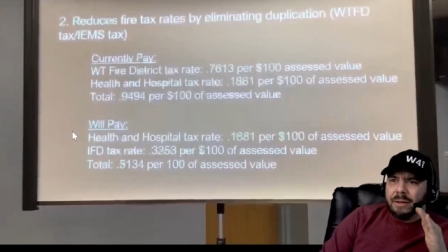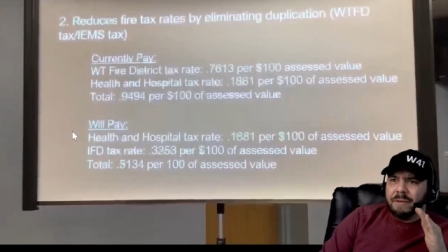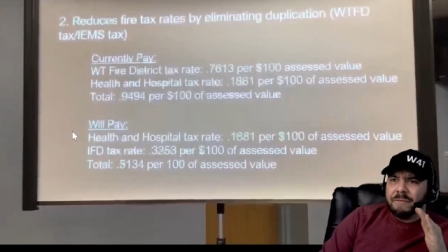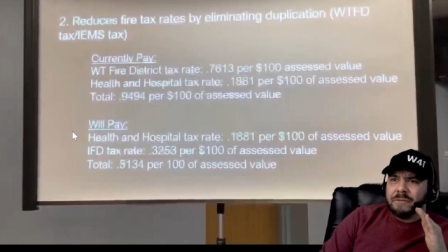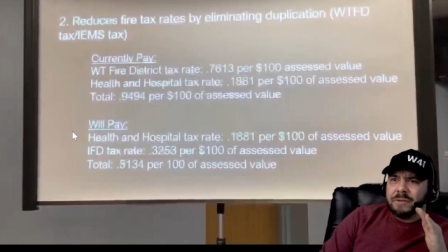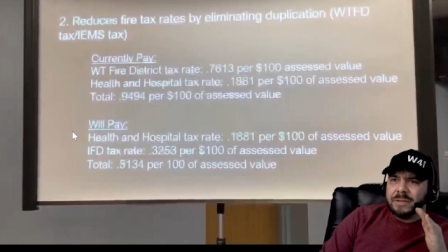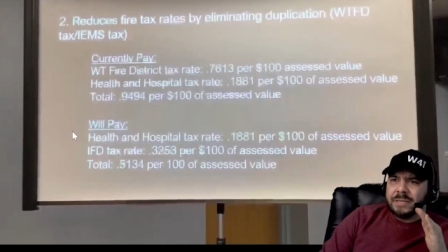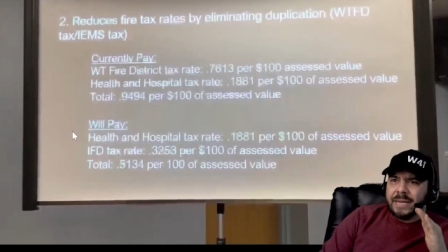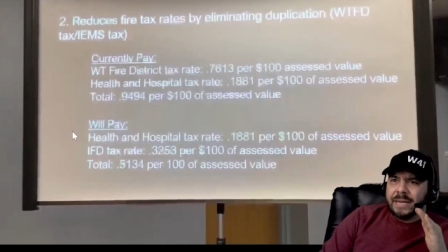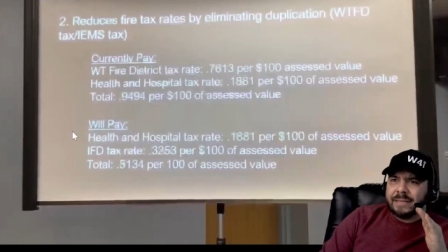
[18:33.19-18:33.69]

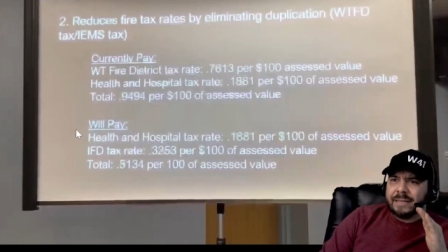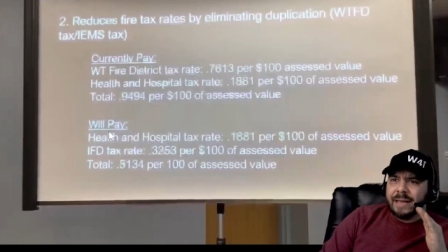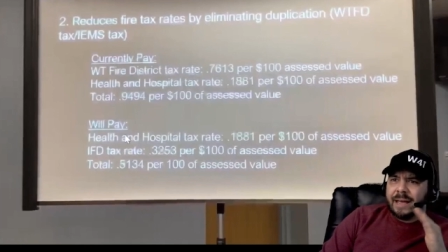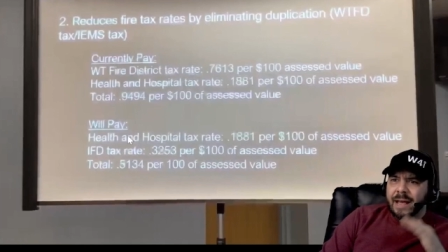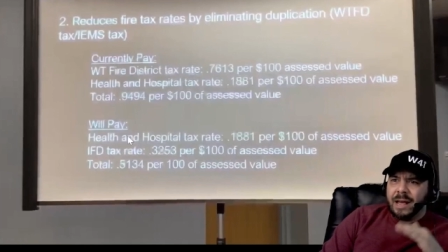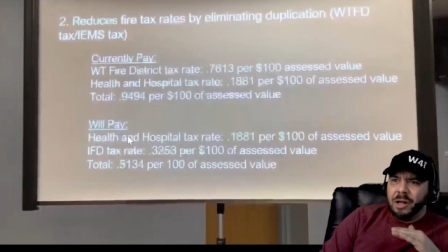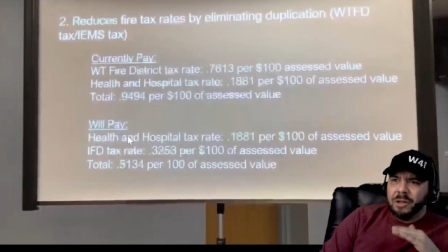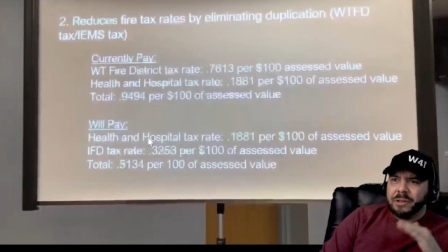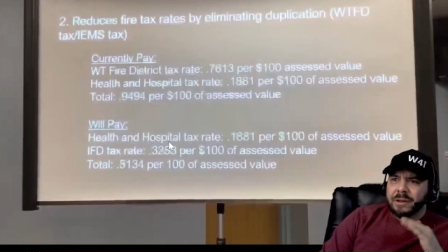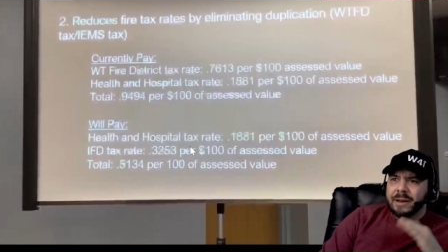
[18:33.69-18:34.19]
if you take the
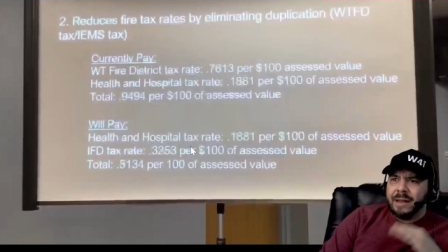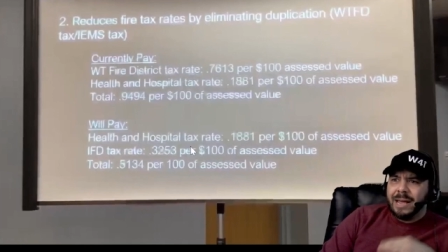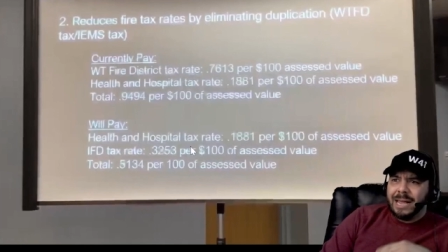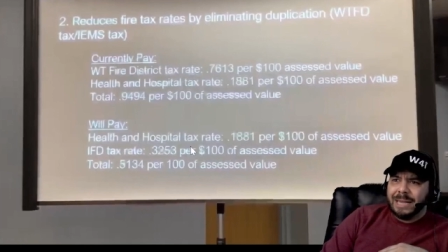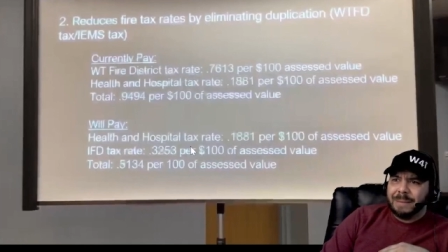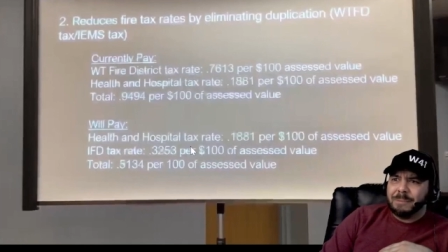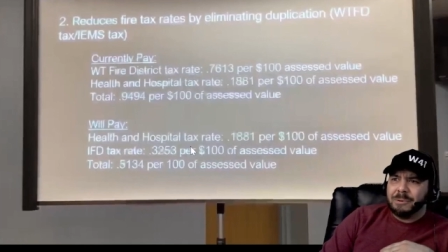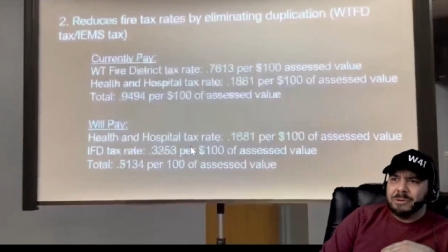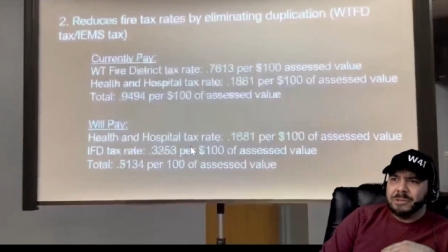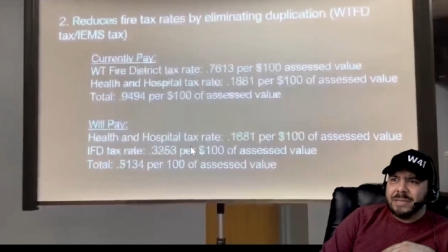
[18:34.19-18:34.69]
health and
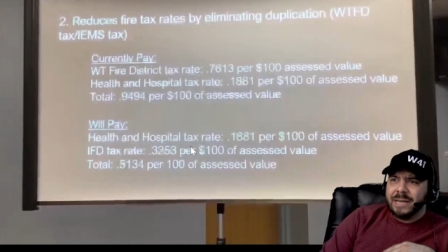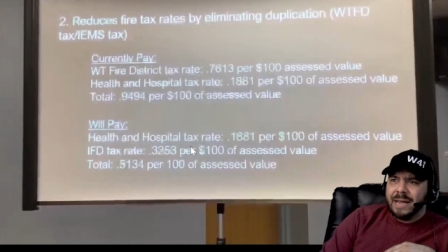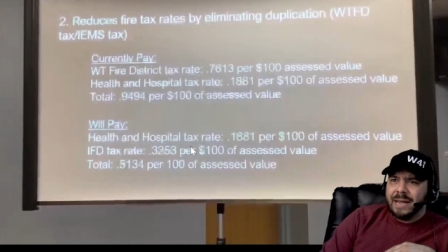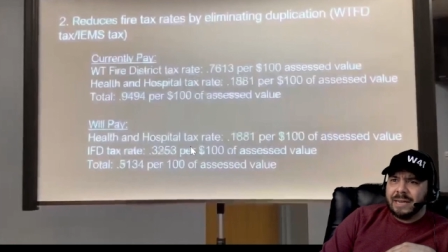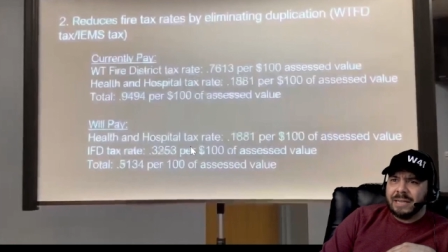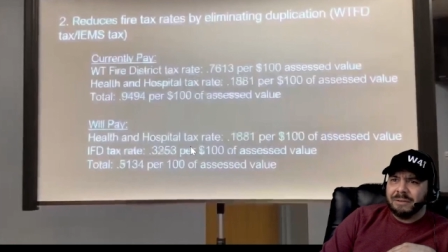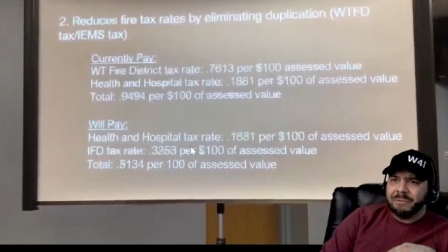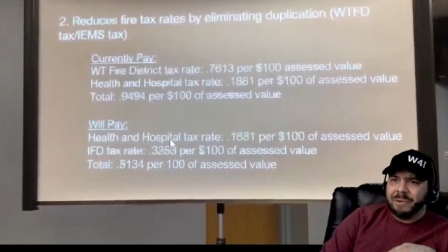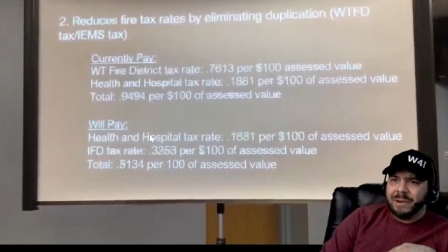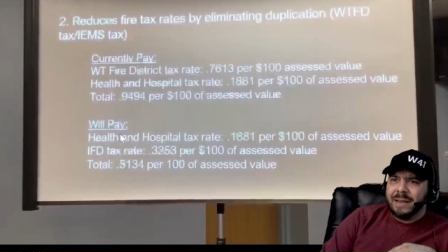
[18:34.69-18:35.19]
hospital
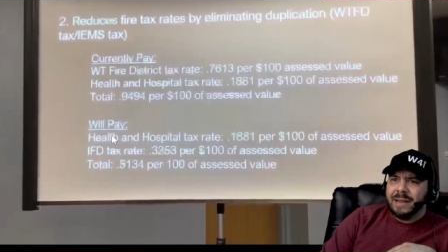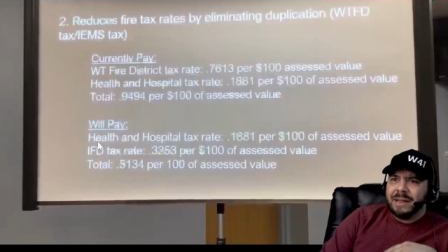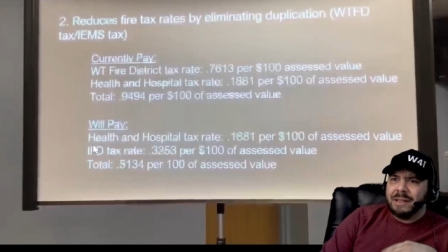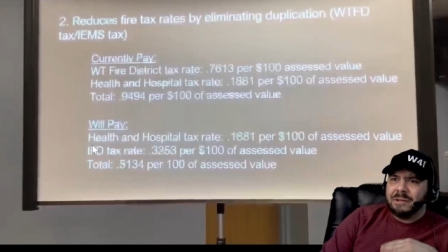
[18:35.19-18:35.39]
tax rate